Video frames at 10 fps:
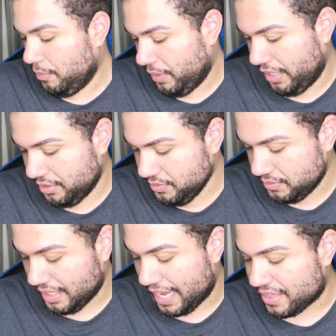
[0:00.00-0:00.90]
But
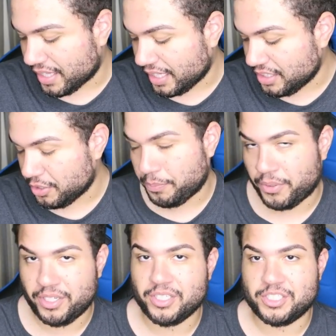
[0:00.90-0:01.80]
I think I did a
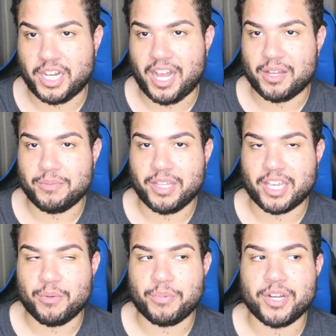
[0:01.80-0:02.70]
pretty good job.
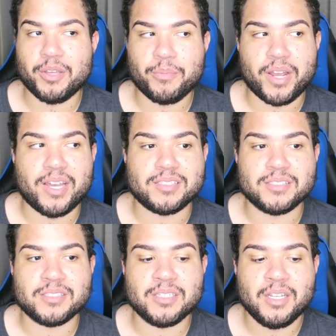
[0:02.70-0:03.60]
Like I'm pretty
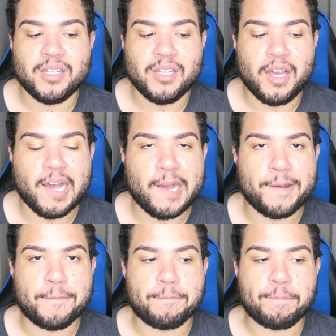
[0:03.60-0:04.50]
impressed.
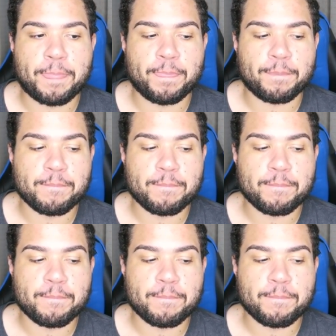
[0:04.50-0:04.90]
Um,